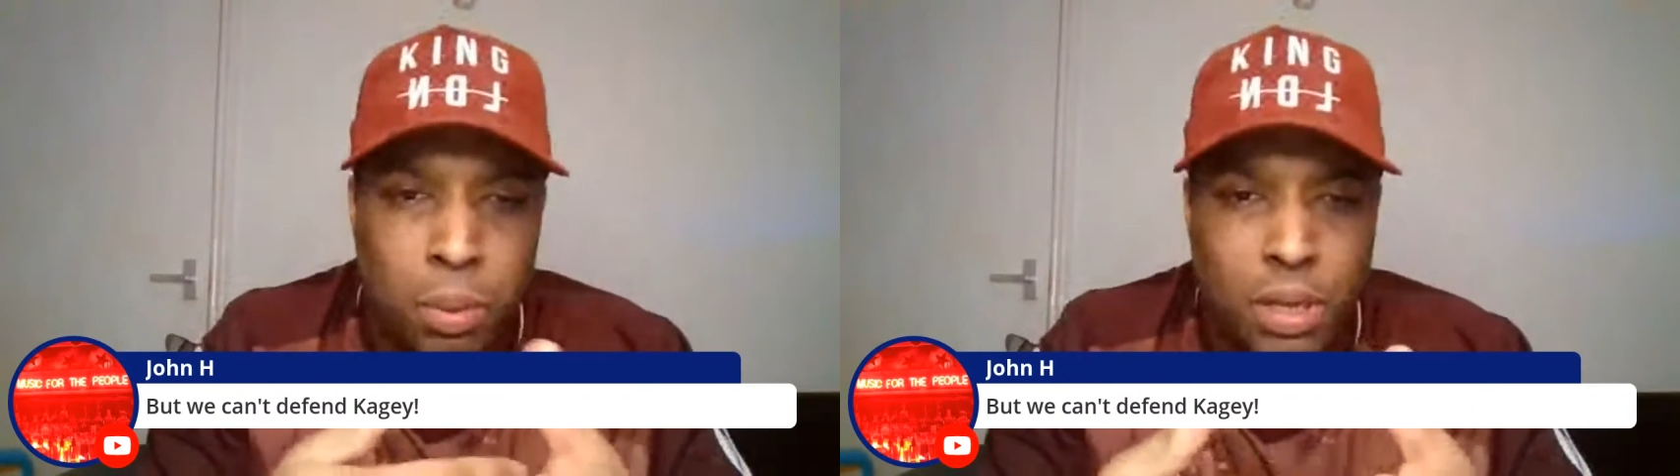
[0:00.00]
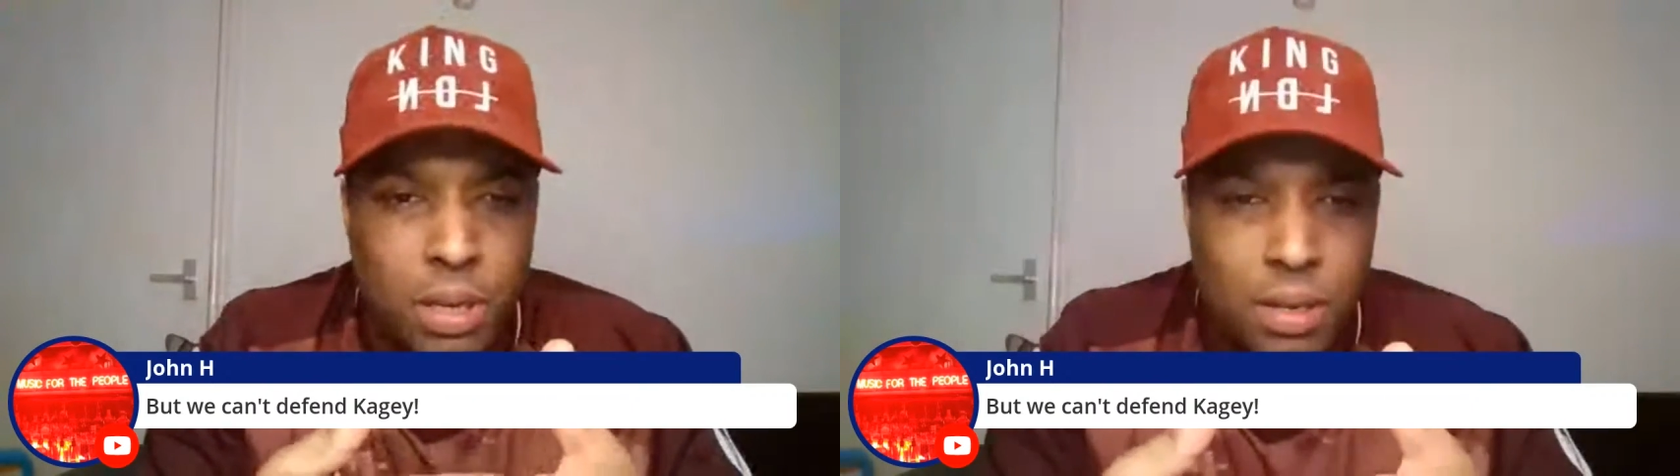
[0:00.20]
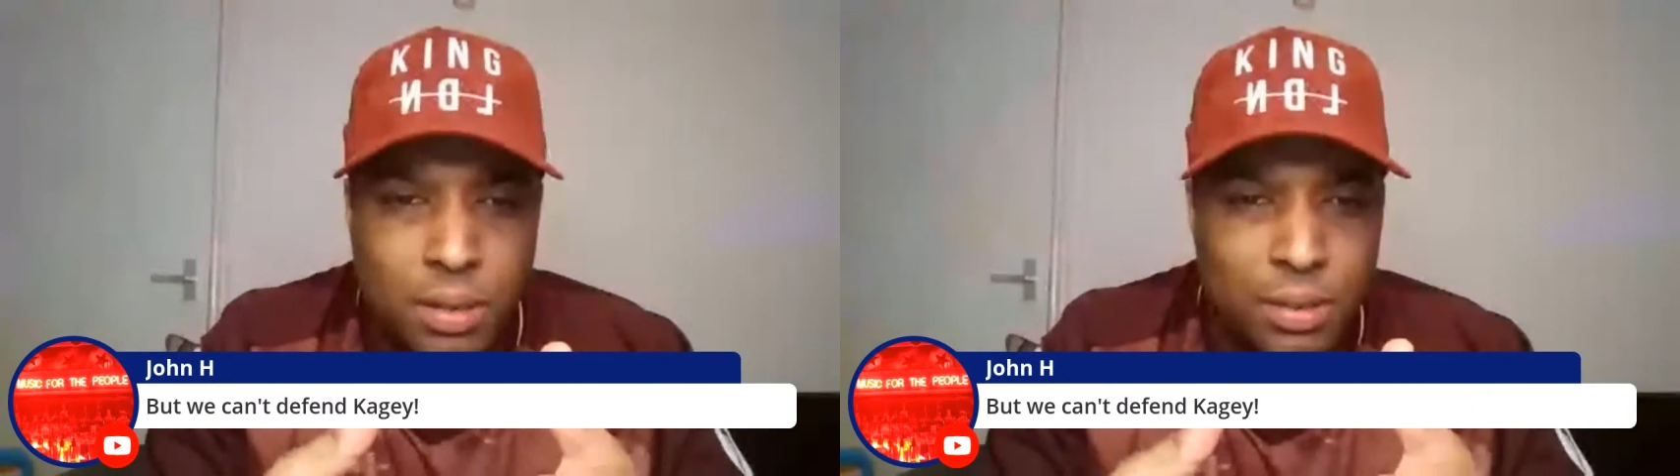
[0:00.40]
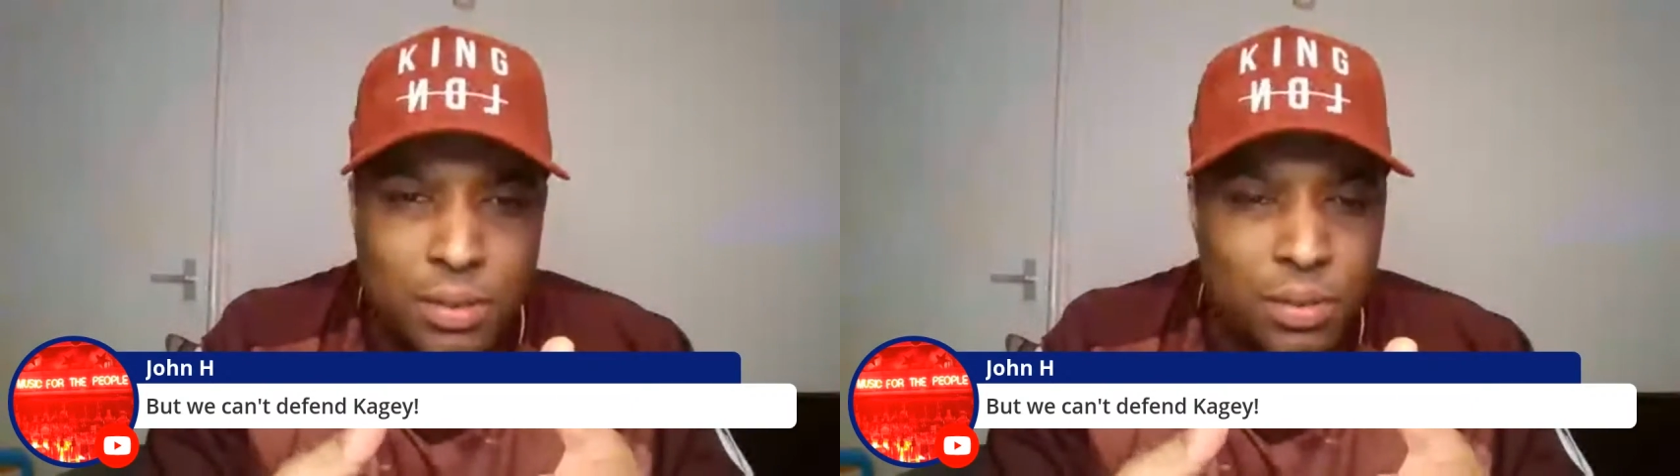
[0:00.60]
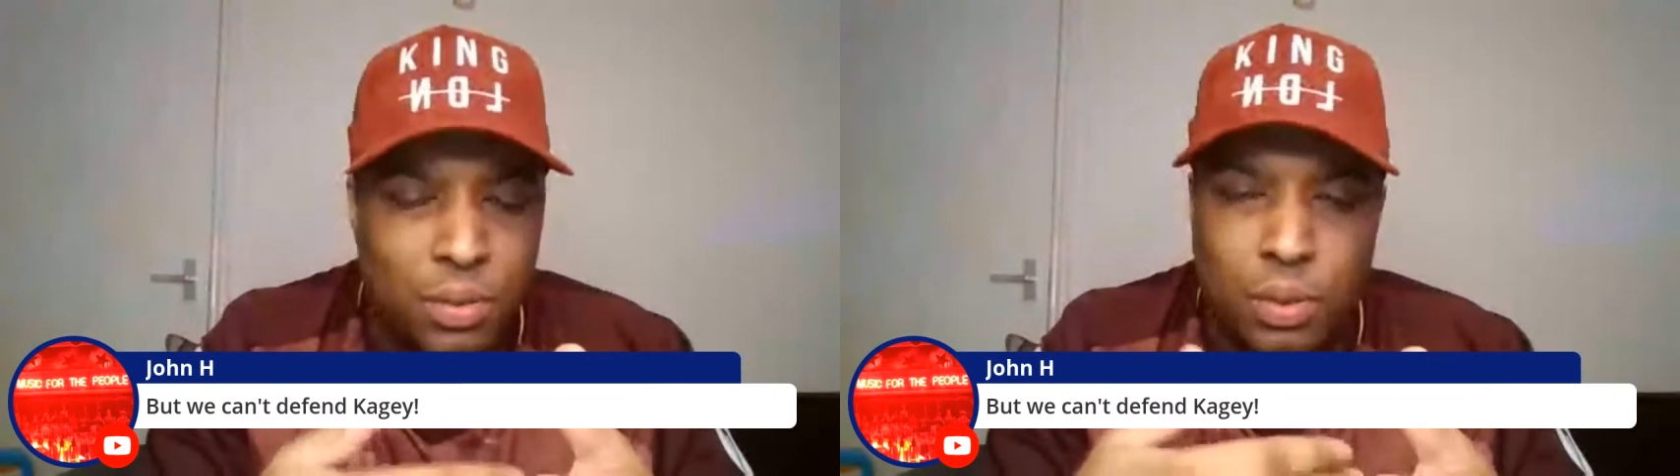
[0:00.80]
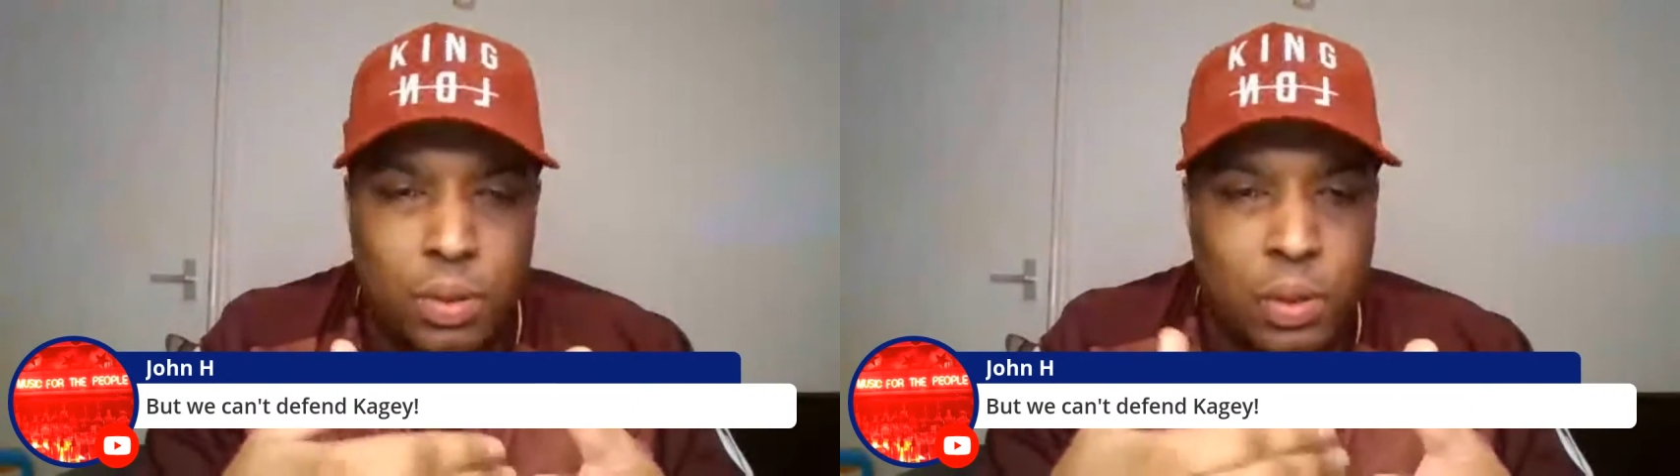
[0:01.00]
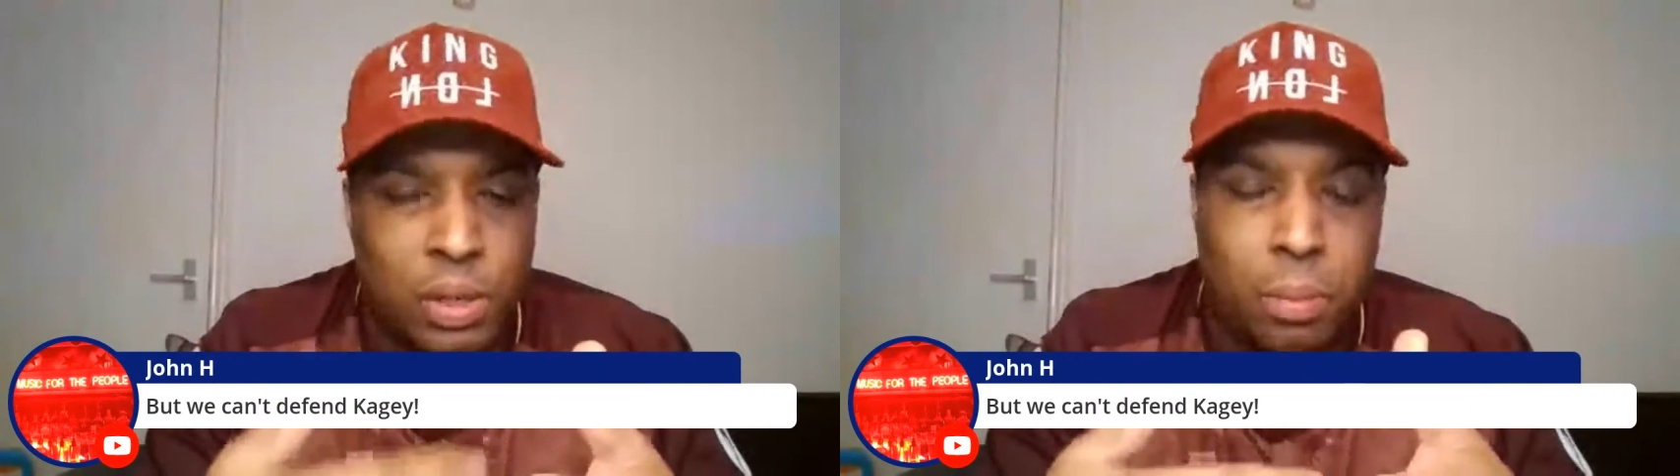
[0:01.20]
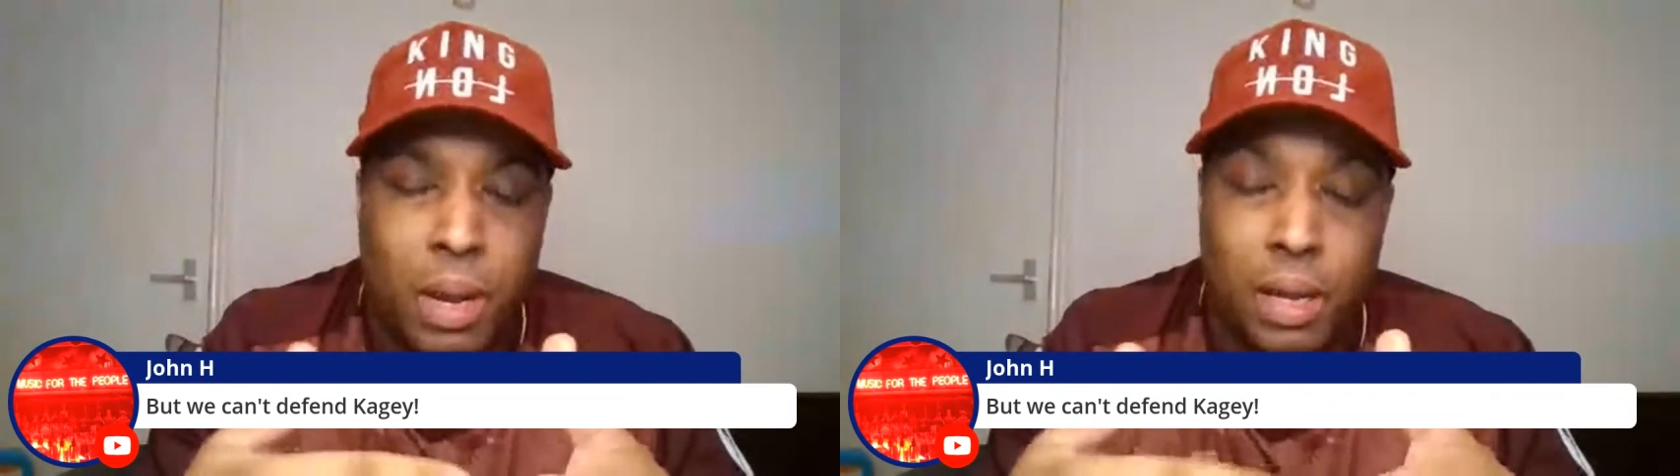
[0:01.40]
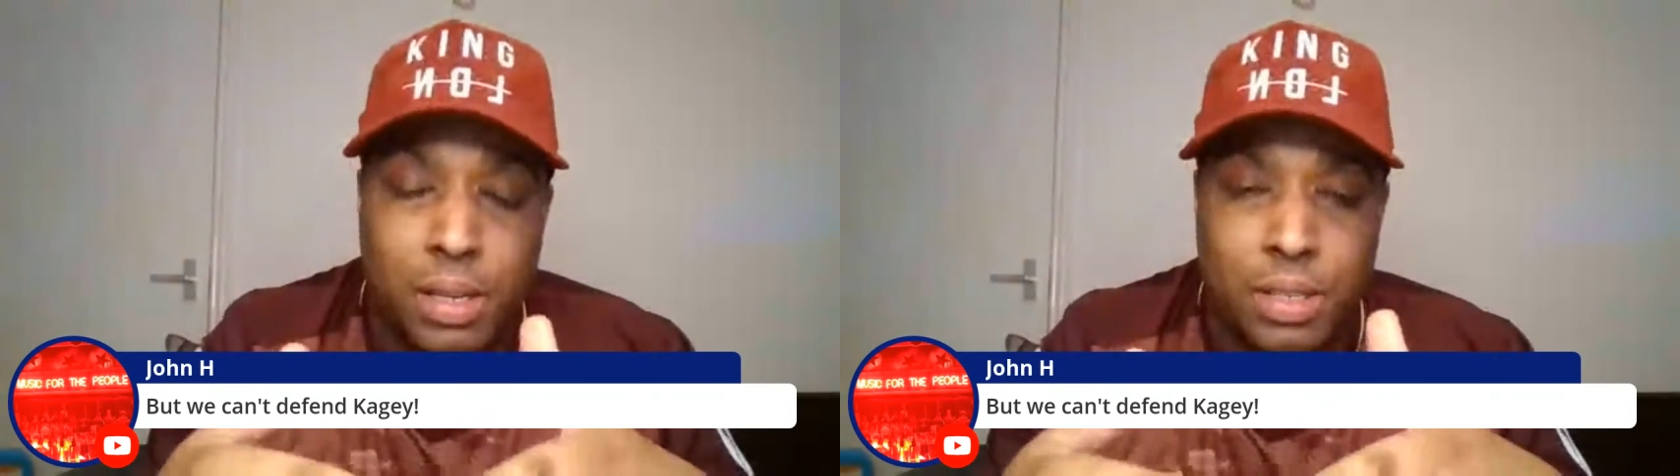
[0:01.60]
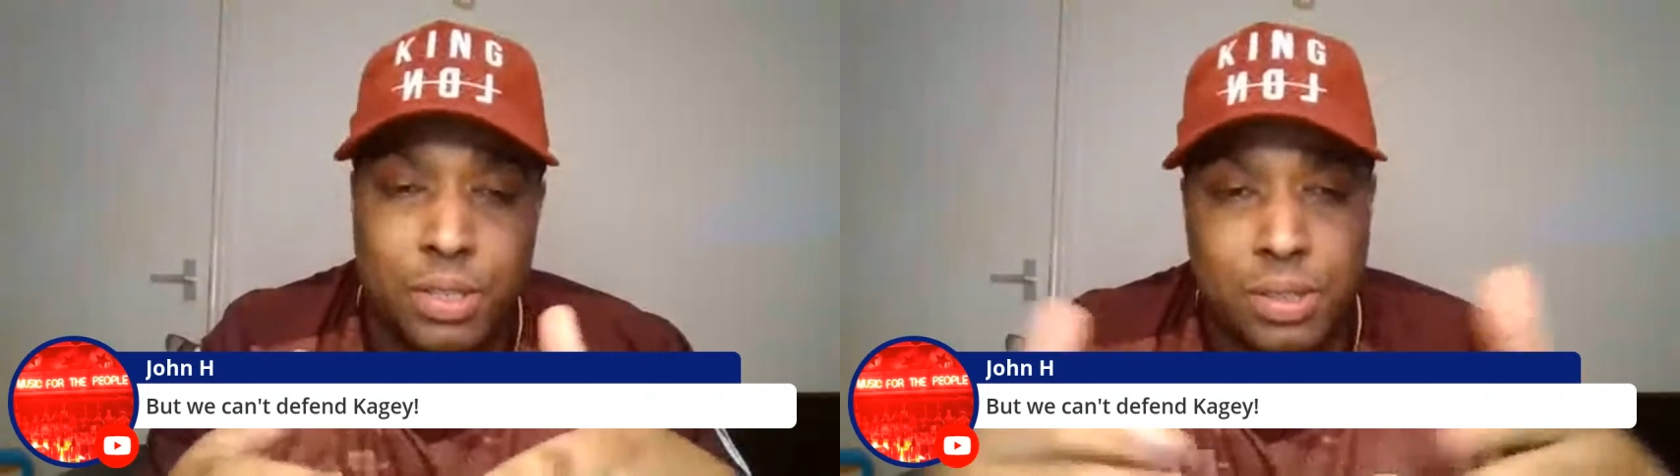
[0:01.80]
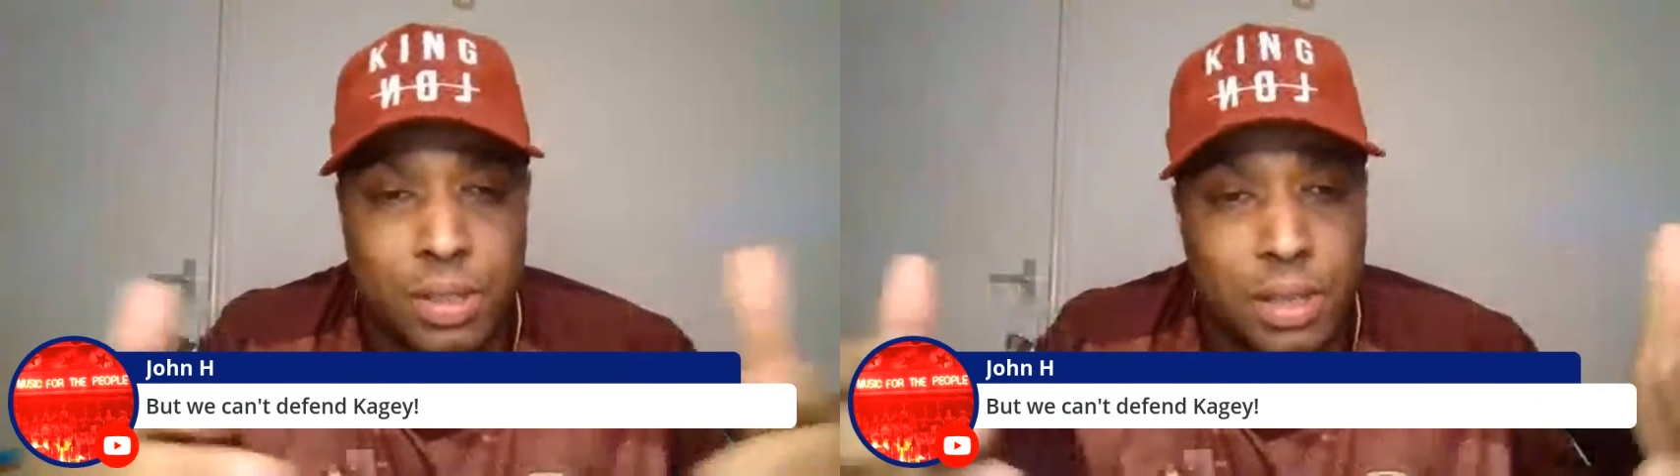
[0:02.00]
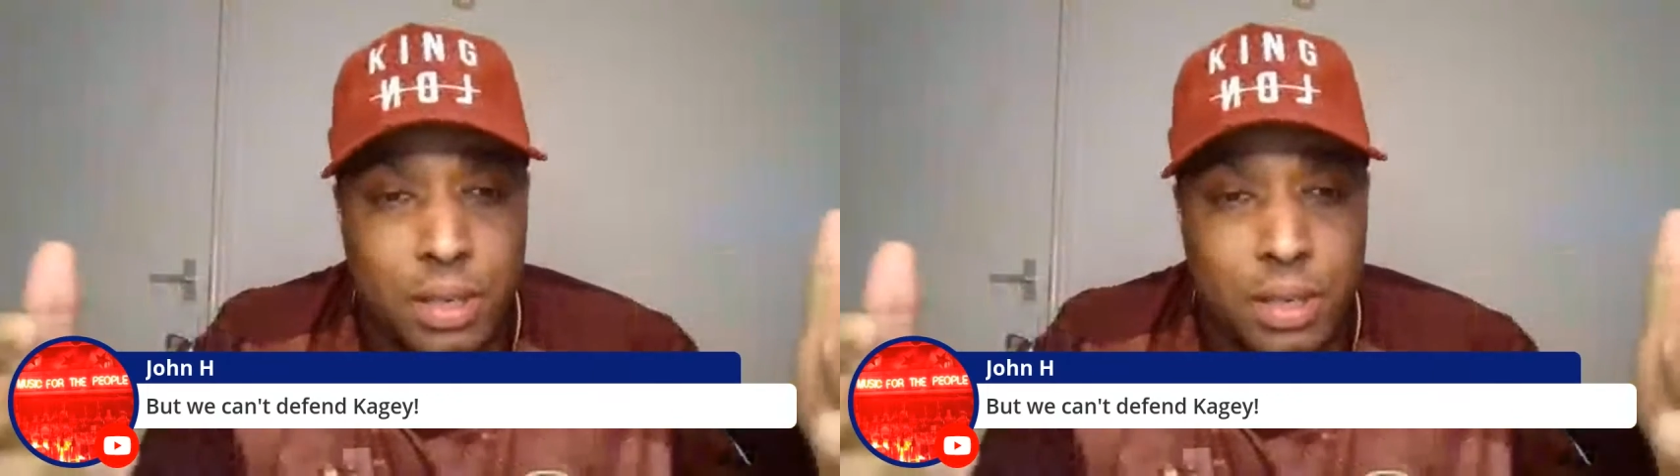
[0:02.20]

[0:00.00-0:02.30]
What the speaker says: be clear about this.